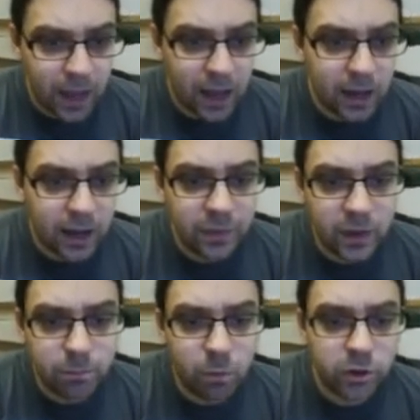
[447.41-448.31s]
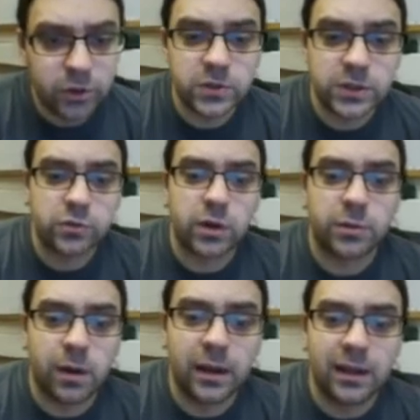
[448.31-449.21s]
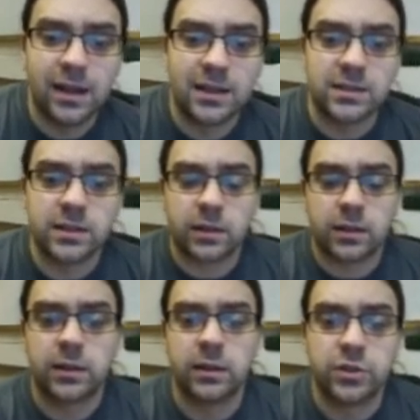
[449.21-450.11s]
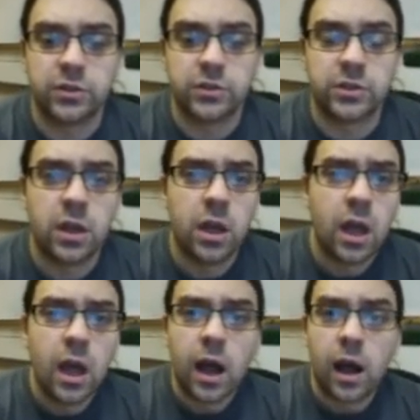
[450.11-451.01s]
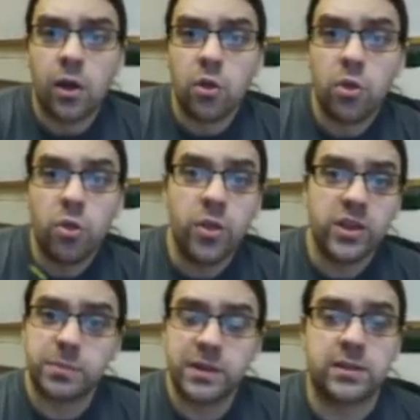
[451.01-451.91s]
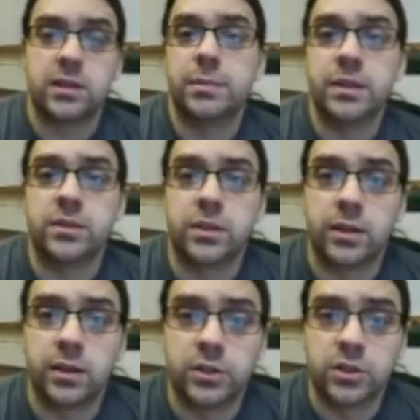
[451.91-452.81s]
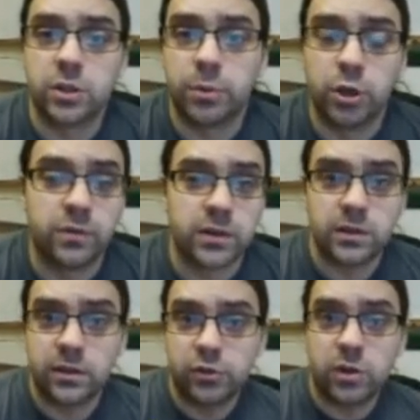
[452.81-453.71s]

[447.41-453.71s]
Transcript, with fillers: Uh, and then molecules interact by elastic collisions. Uh, this basically means that the collisions are perfect and they